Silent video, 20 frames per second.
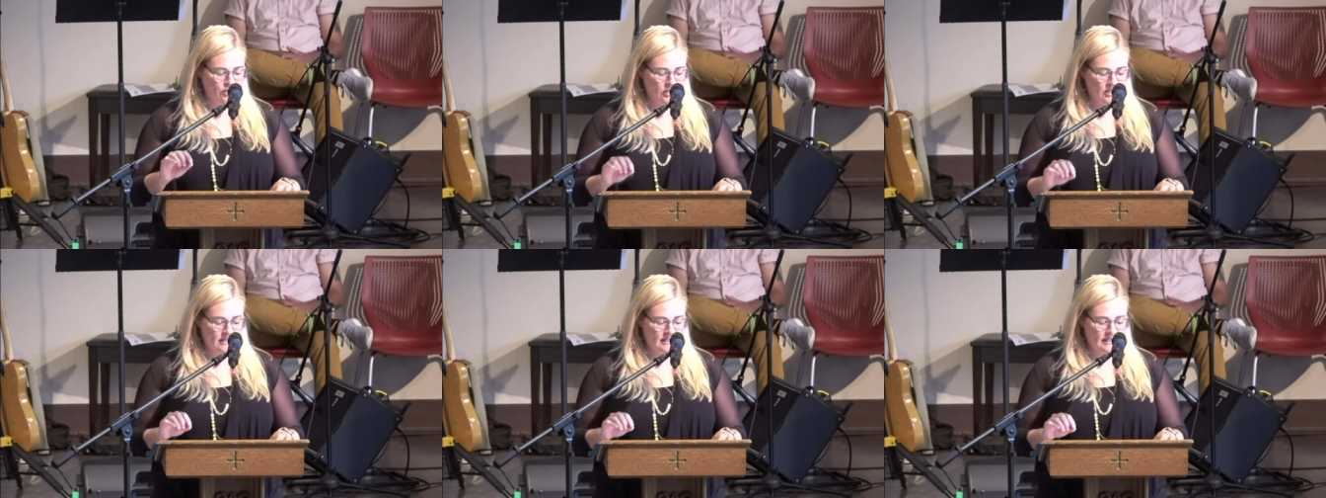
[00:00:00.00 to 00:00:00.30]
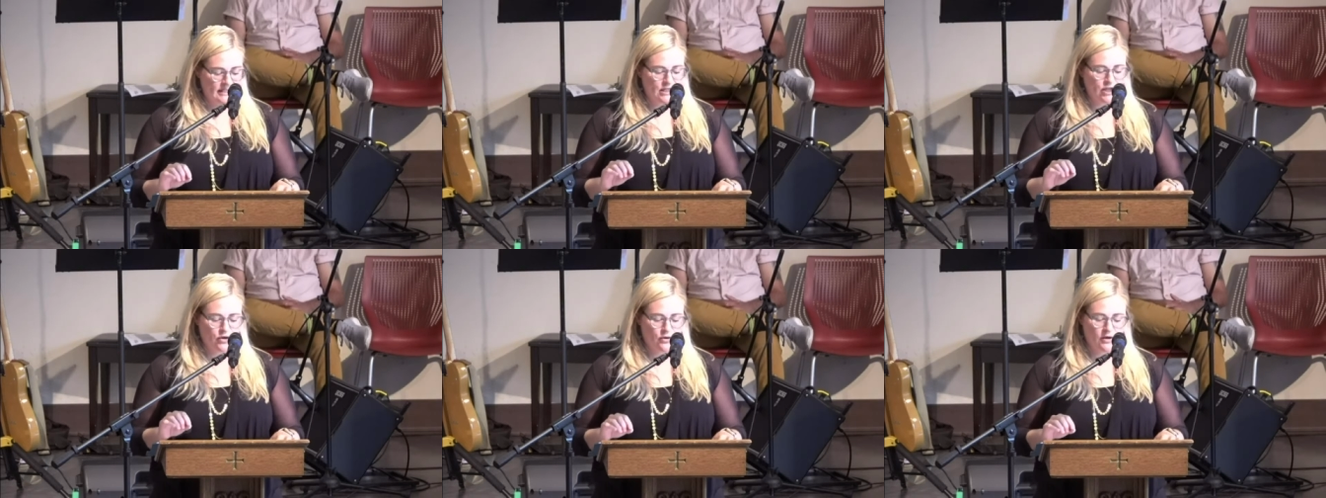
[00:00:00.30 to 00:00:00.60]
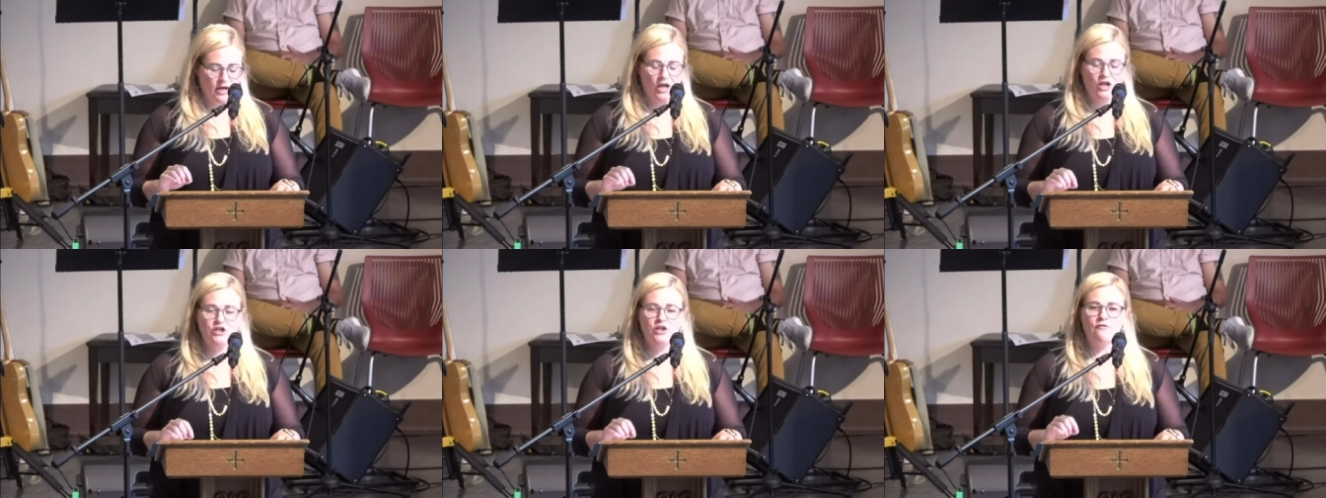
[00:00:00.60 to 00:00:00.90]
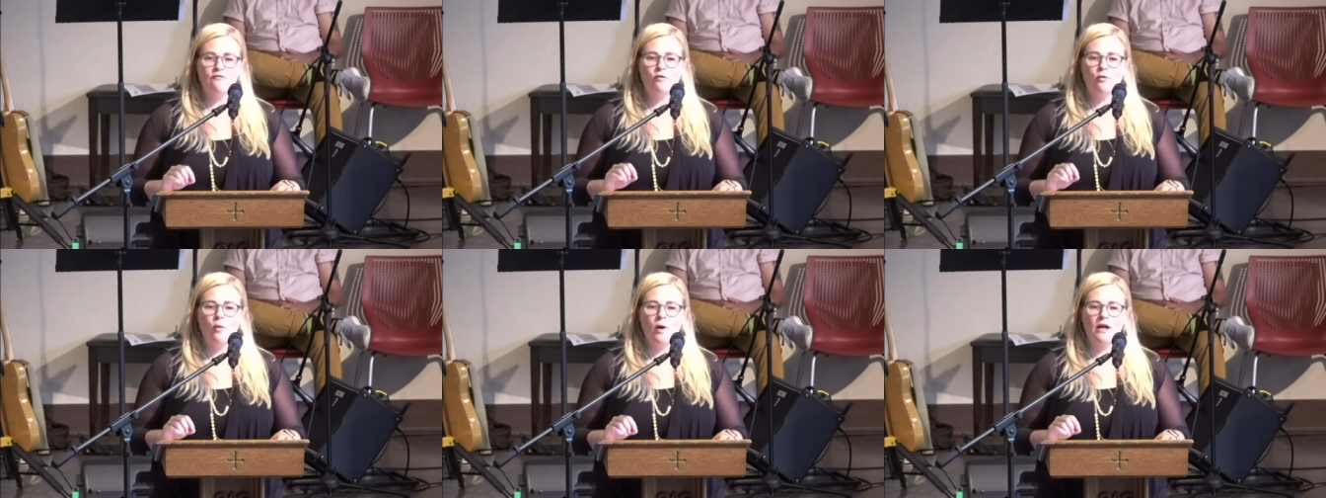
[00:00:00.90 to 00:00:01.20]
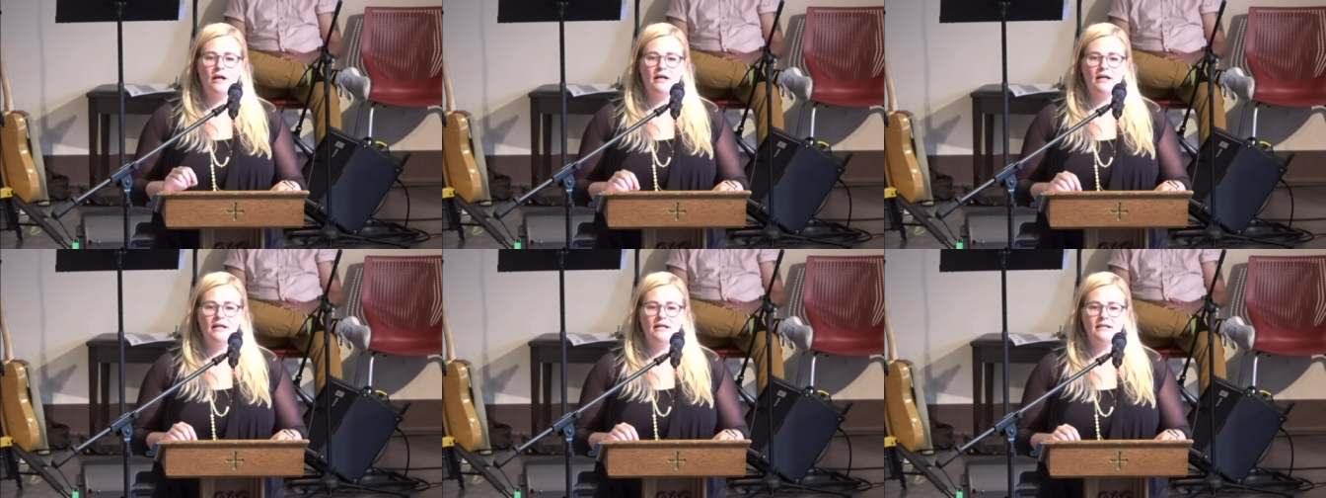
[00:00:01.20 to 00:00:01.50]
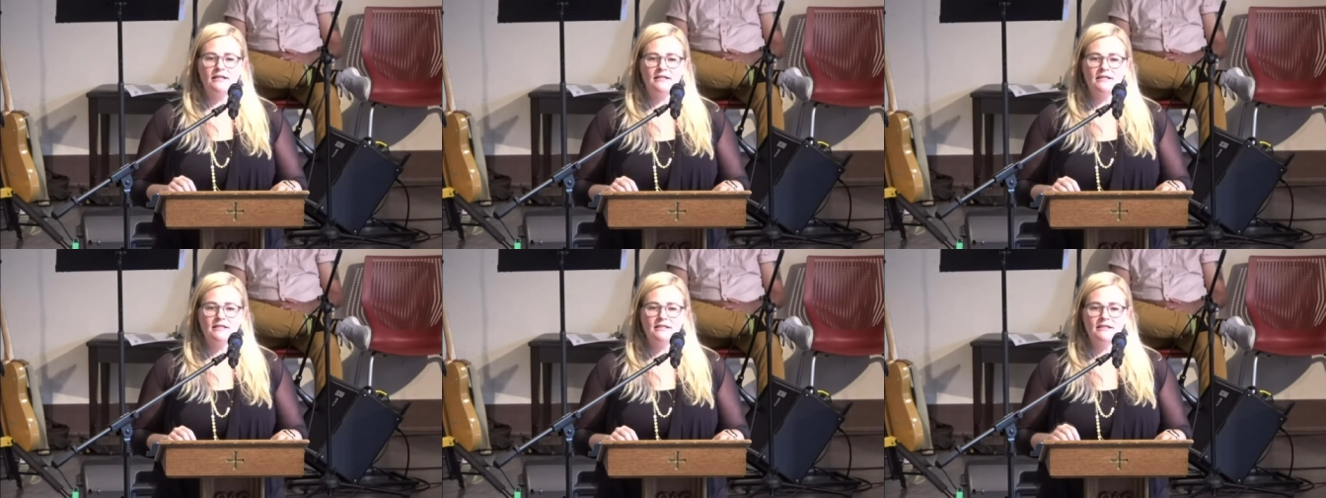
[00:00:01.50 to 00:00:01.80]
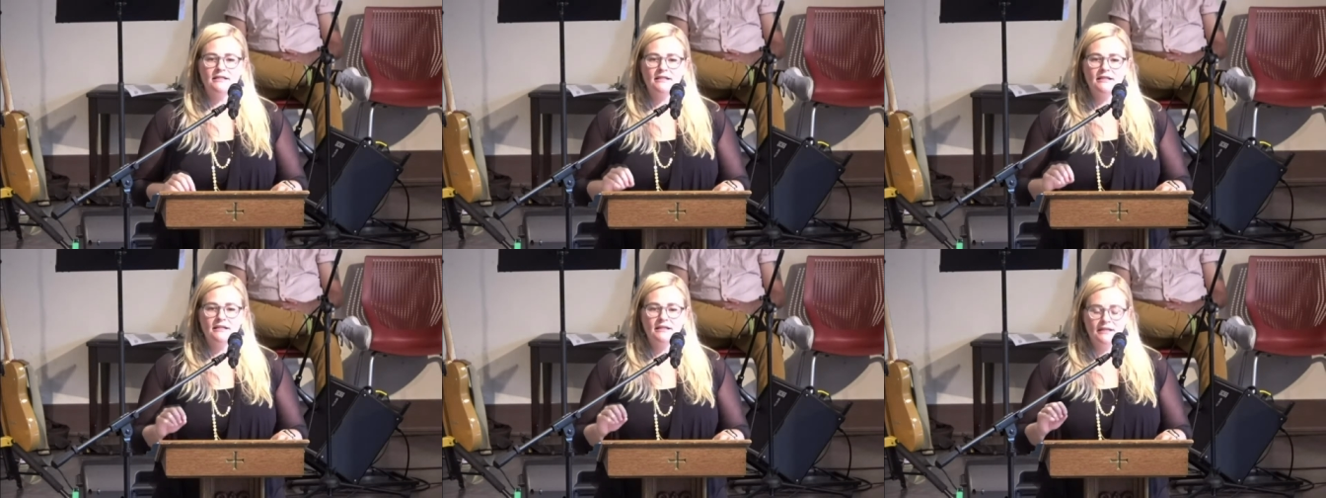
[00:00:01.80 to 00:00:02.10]
that she sees creation for what it
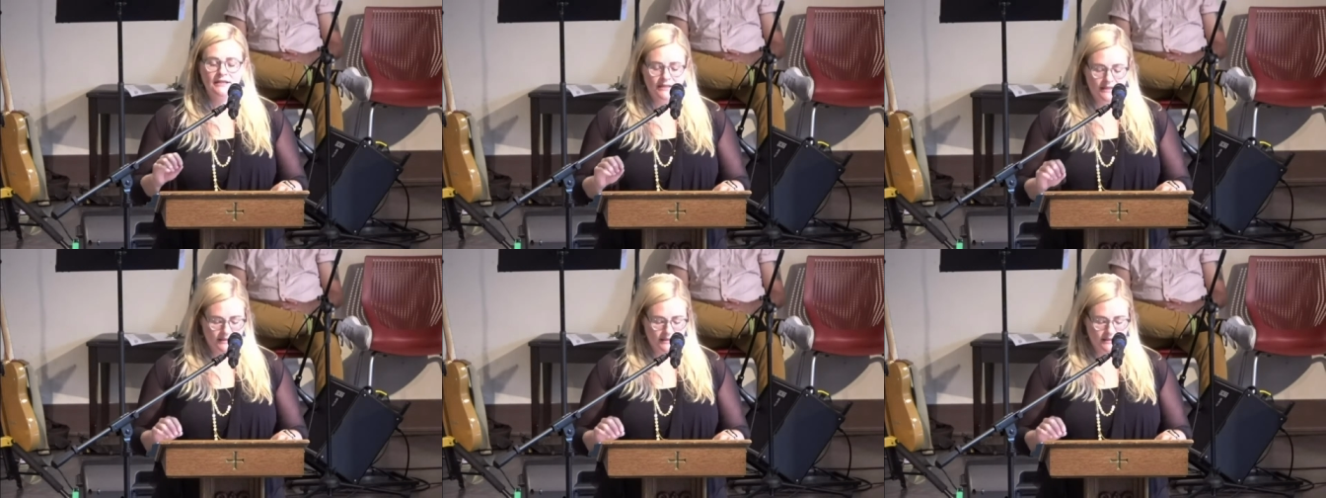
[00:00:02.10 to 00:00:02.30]
is: